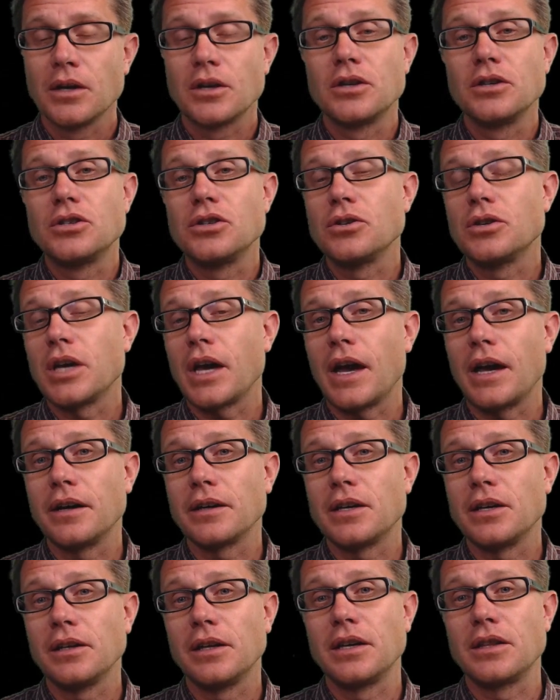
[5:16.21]
Could you
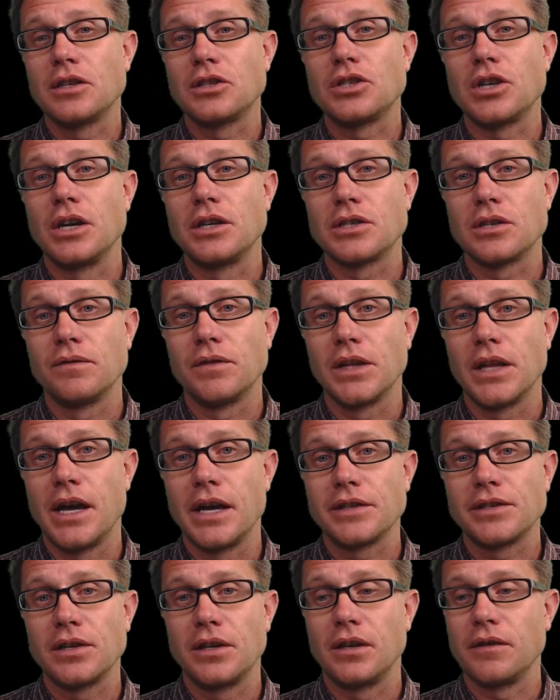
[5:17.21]
calculate the change in
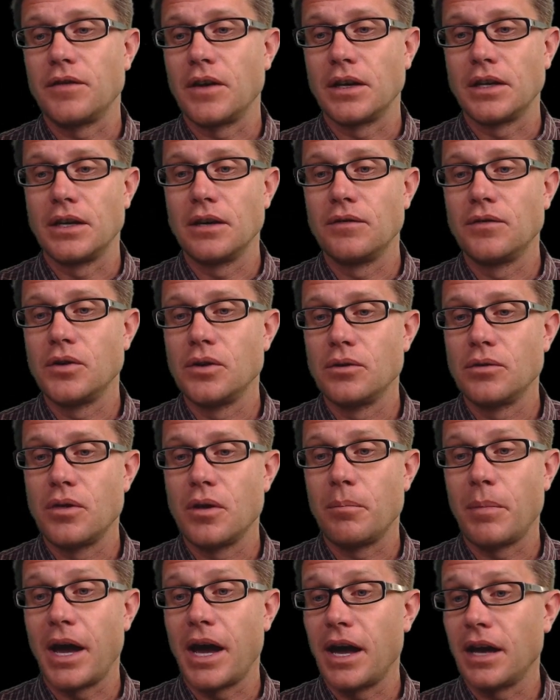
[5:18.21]
velocity if I give you
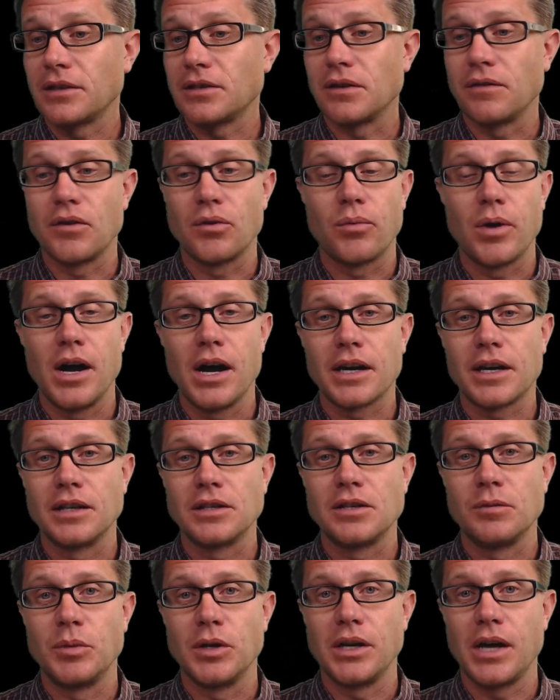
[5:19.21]
the mass of the
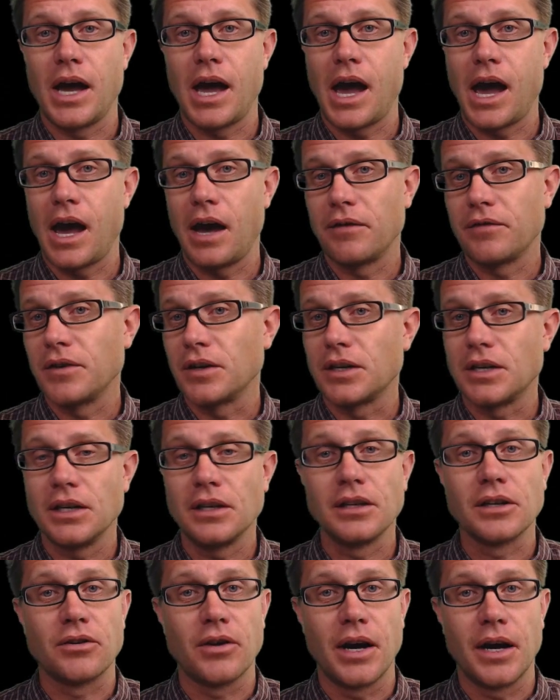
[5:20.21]
rocket to be a half a
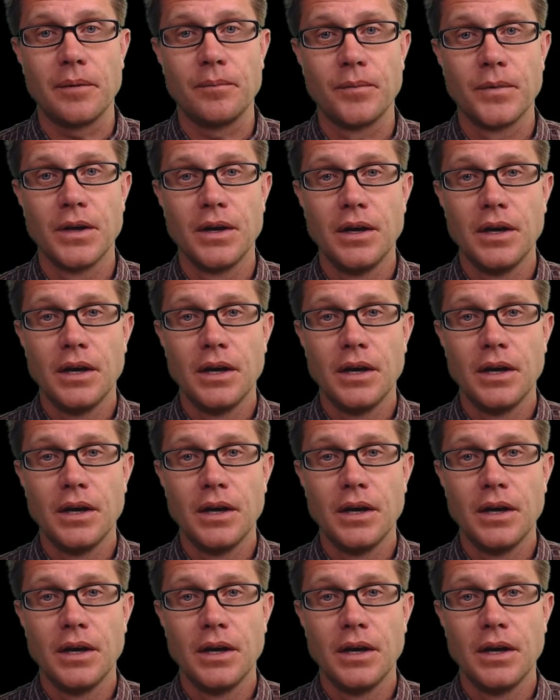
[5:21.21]
kilogram?